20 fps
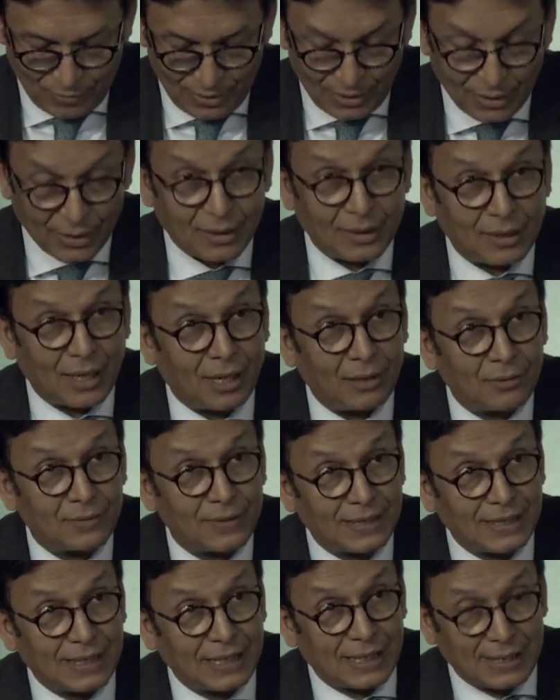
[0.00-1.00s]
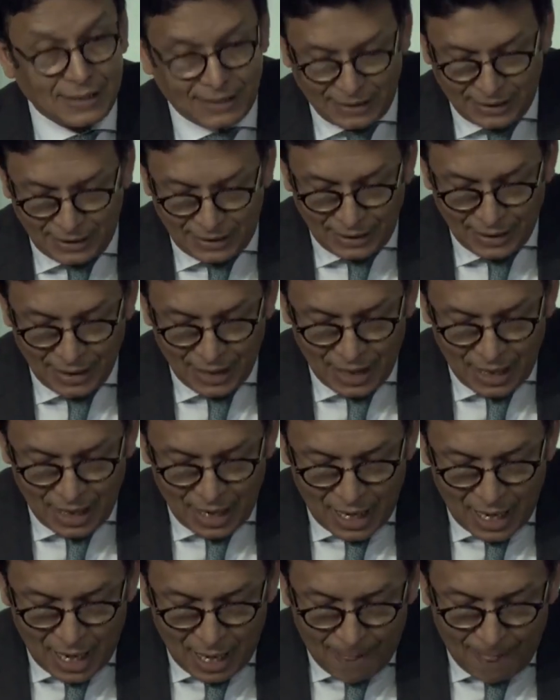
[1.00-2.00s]
Now, CSE
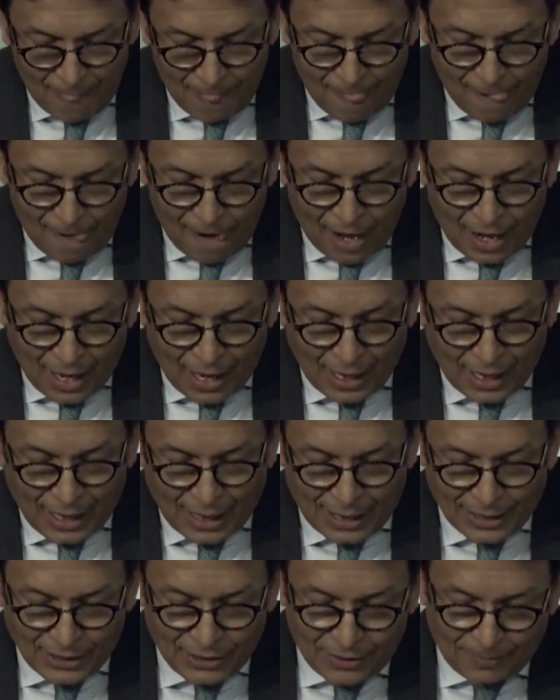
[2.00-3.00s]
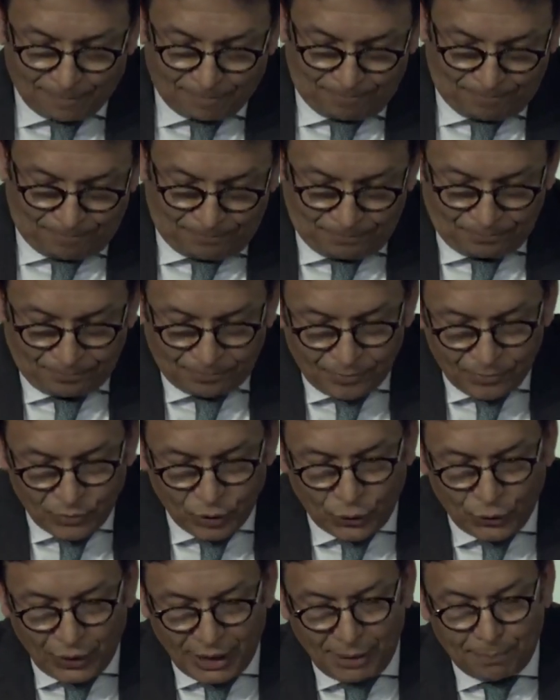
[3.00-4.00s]
has
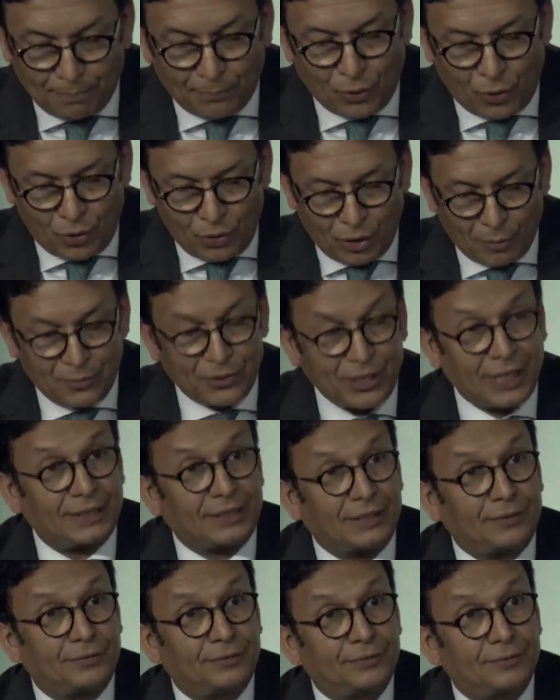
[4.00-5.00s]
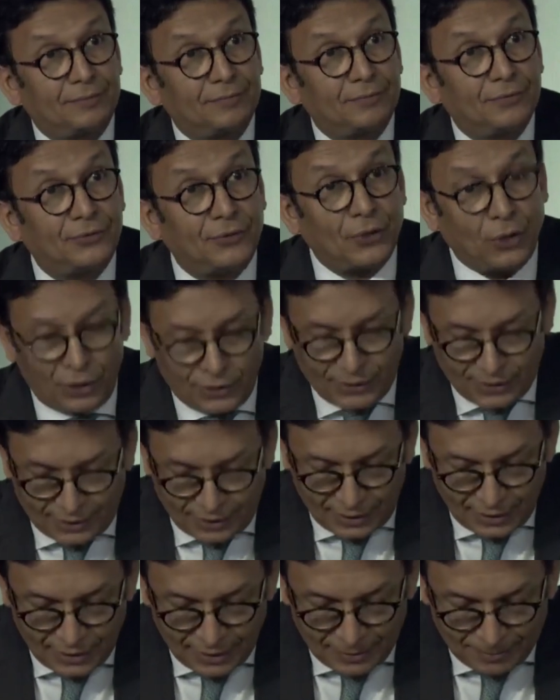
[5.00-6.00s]
three-pronged objective. First,
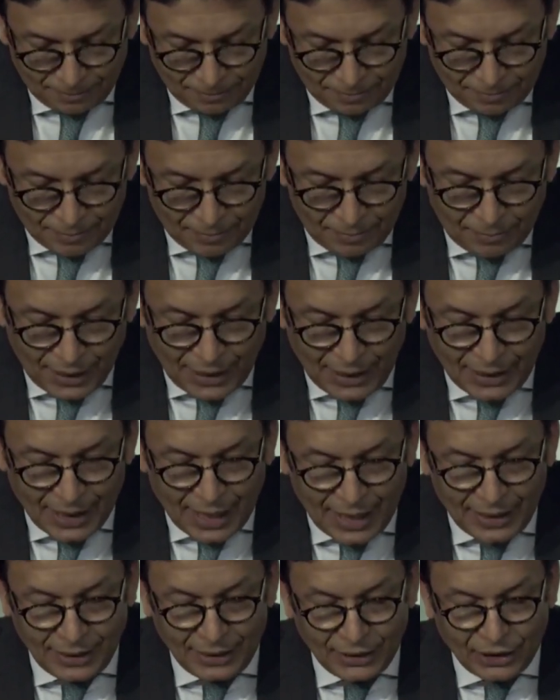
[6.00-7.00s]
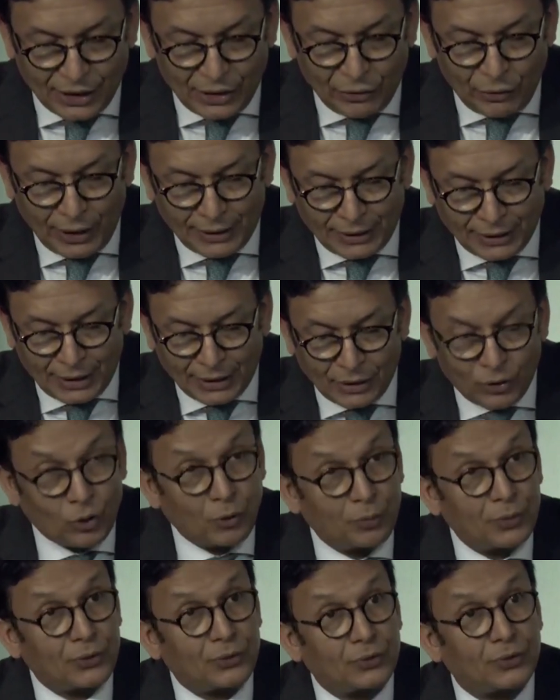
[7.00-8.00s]
being an integrated and
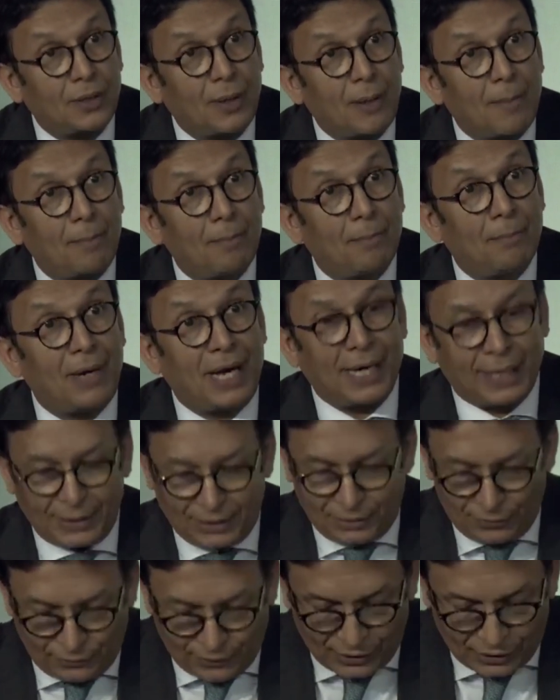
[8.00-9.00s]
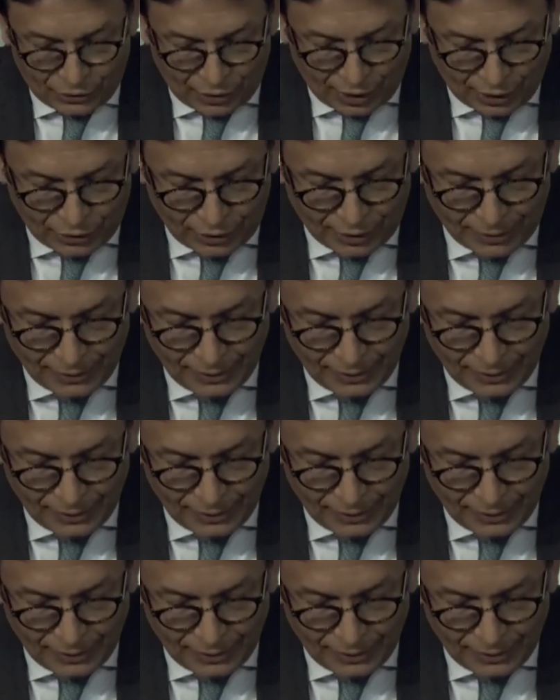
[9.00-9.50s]
robust market infrastructure.